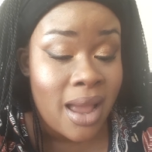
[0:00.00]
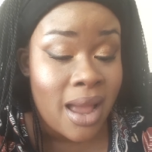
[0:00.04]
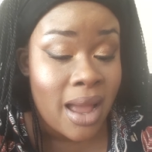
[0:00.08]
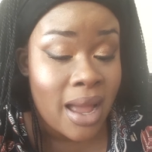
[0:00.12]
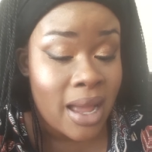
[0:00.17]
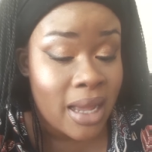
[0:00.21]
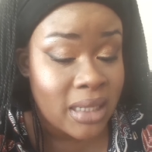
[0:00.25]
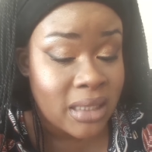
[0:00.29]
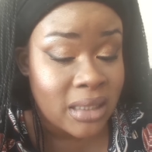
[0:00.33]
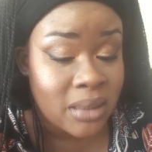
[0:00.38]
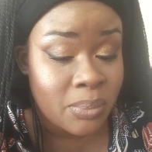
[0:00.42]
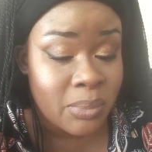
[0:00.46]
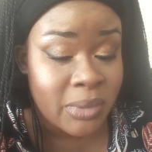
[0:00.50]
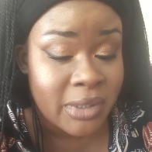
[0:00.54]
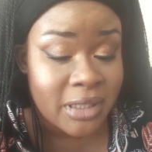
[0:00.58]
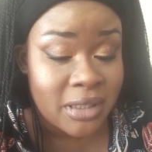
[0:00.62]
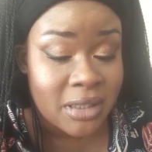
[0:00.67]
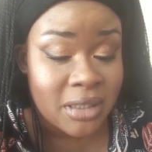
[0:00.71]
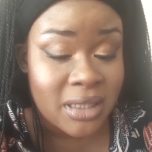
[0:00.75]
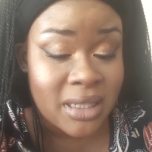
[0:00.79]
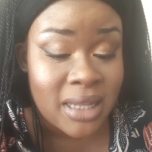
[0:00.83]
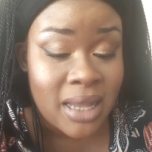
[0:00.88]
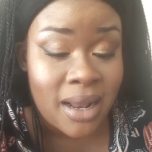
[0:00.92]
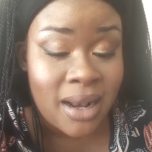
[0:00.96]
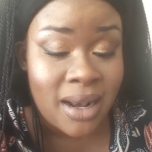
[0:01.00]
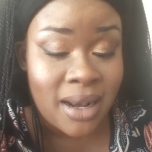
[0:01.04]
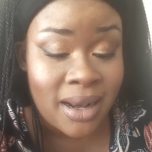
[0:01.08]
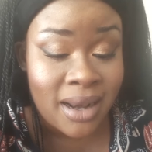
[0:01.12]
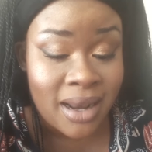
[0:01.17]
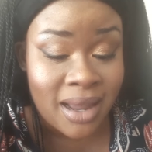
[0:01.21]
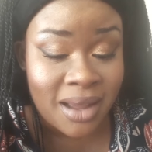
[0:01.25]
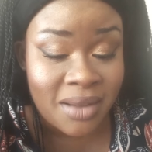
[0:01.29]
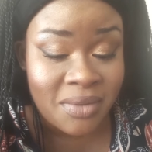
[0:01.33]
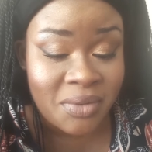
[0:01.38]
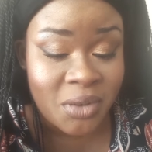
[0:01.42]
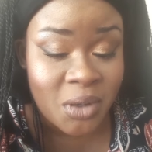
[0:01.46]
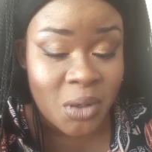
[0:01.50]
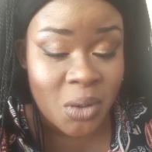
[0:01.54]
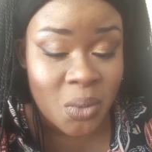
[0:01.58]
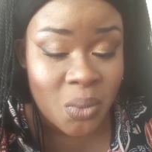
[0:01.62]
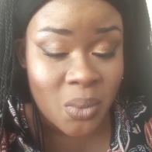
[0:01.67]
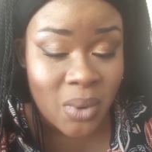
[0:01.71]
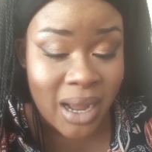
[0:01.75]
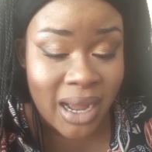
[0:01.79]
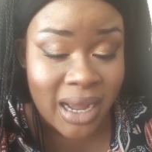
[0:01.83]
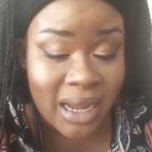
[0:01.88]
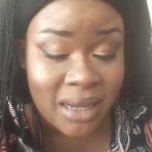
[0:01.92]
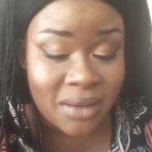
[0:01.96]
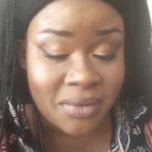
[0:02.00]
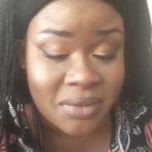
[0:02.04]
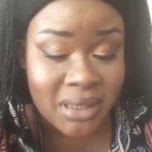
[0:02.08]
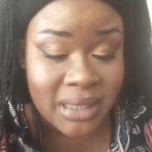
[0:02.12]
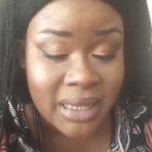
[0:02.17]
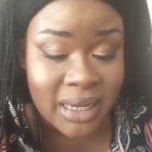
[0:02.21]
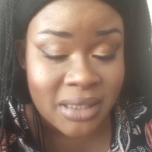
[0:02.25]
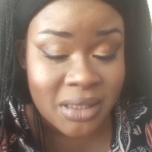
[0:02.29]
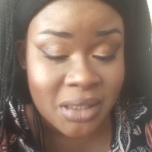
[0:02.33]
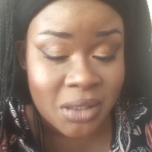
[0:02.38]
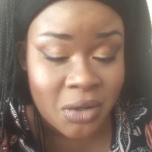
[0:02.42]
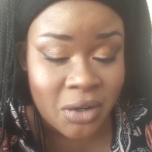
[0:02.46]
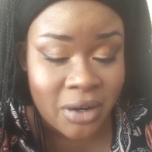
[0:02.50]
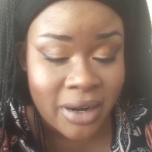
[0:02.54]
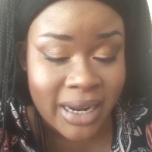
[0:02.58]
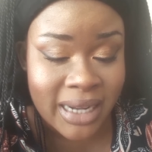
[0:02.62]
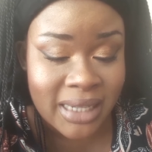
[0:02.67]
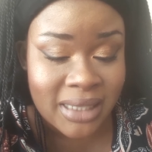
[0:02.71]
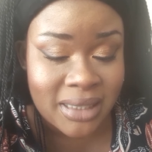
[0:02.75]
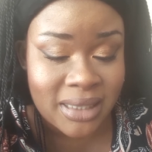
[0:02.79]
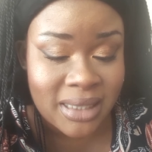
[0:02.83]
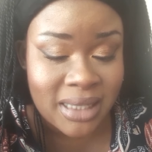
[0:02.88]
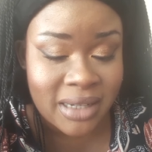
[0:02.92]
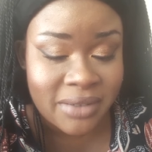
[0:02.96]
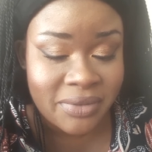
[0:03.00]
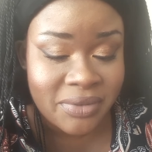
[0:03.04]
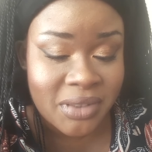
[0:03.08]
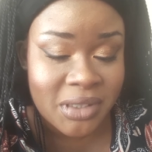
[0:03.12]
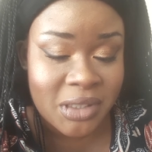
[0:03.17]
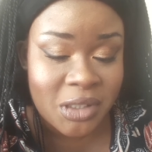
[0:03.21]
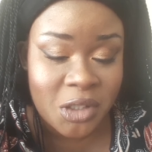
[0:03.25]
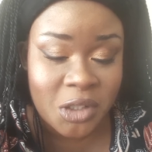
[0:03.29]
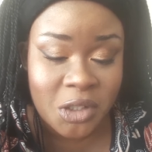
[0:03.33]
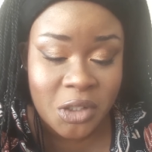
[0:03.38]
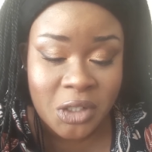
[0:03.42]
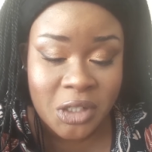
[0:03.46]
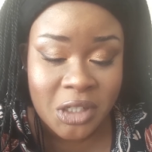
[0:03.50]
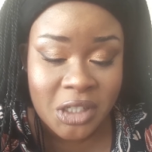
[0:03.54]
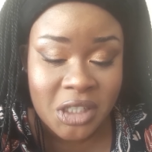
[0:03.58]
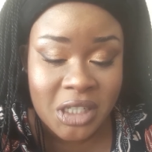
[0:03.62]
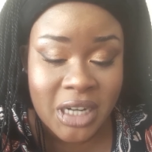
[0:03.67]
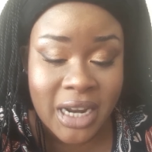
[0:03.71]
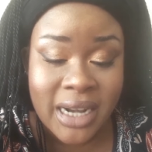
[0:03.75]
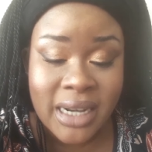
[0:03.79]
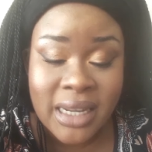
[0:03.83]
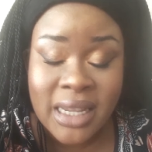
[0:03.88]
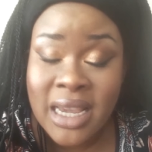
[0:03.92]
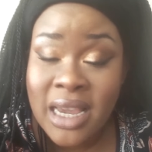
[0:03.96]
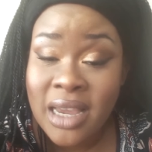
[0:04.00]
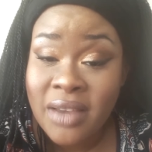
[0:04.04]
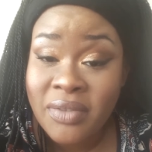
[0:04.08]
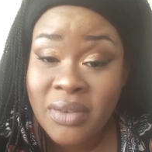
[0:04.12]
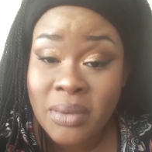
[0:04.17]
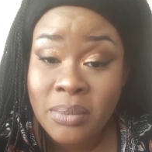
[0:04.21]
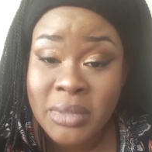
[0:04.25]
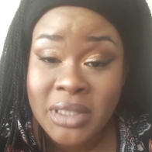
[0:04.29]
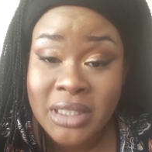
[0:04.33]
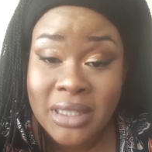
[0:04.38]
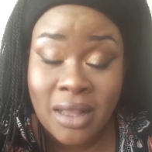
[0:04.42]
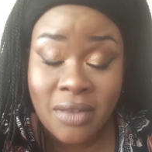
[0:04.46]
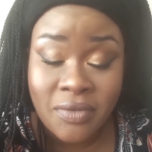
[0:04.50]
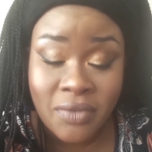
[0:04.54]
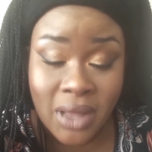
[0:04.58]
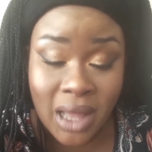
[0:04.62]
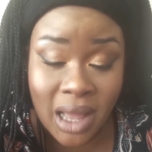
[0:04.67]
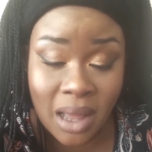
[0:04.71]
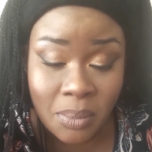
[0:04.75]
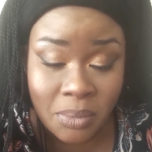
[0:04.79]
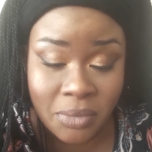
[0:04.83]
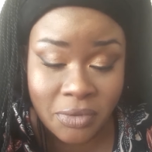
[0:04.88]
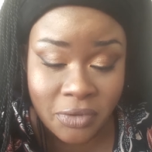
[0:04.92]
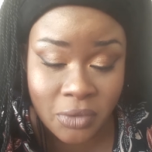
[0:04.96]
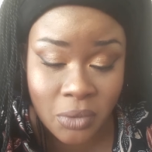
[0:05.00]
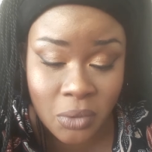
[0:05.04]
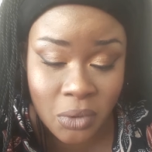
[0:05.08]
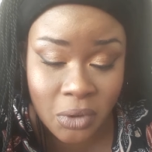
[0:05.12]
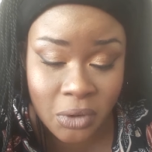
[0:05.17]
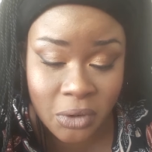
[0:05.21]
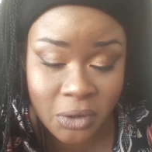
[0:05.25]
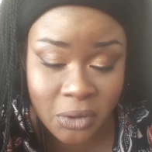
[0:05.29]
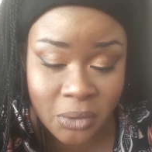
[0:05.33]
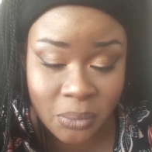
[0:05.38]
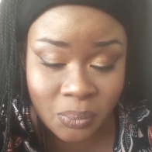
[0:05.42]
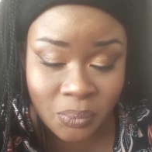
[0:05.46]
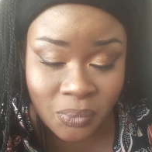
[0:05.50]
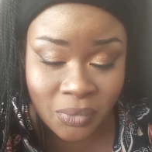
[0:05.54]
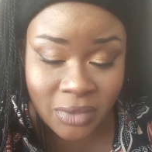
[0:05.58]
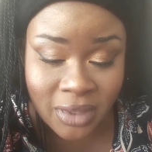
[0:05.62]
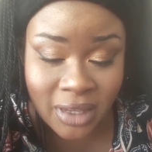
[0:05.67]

Husbands, love your wives as Christ loved the church and gave himself up for her,